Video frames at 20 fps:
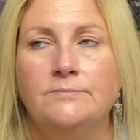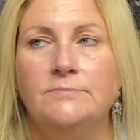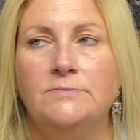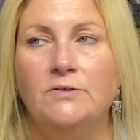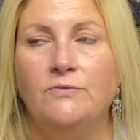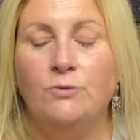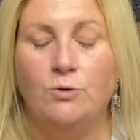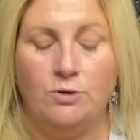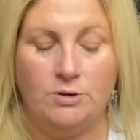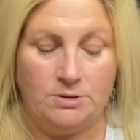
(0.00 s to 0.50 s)

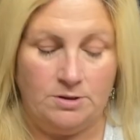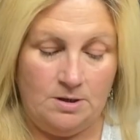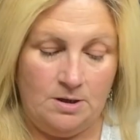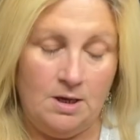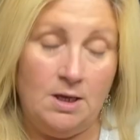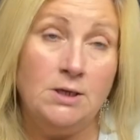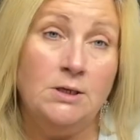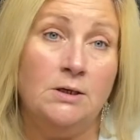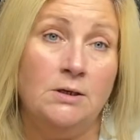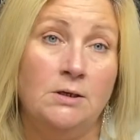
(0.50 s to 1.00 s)
Of course.
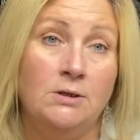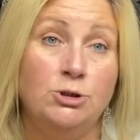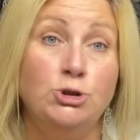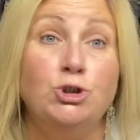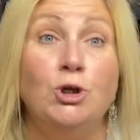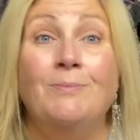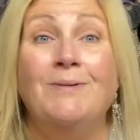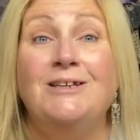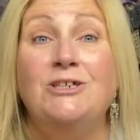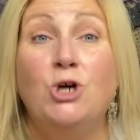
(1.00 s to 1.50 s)

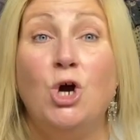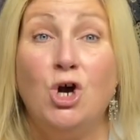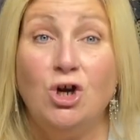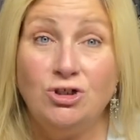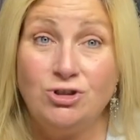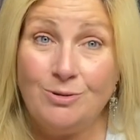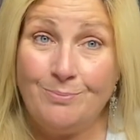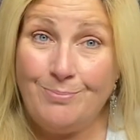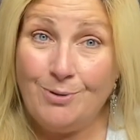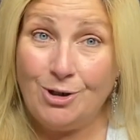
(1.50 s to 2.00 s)
So my
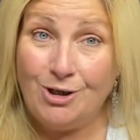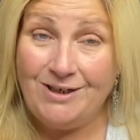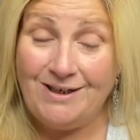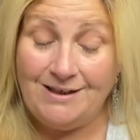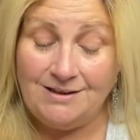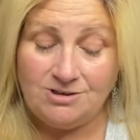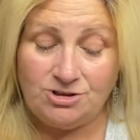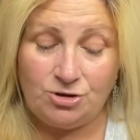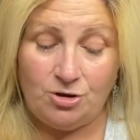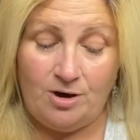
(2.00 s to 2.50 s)
dogs are
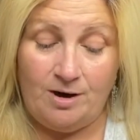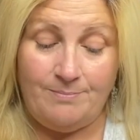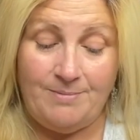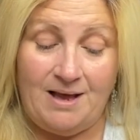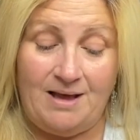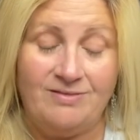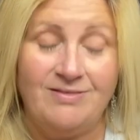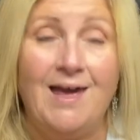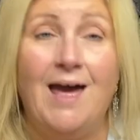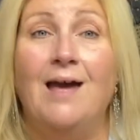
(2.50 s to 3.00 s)
barking. Sorry
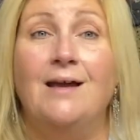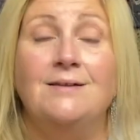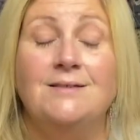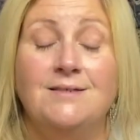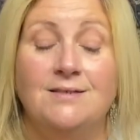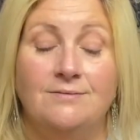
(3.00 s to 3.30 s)
about that.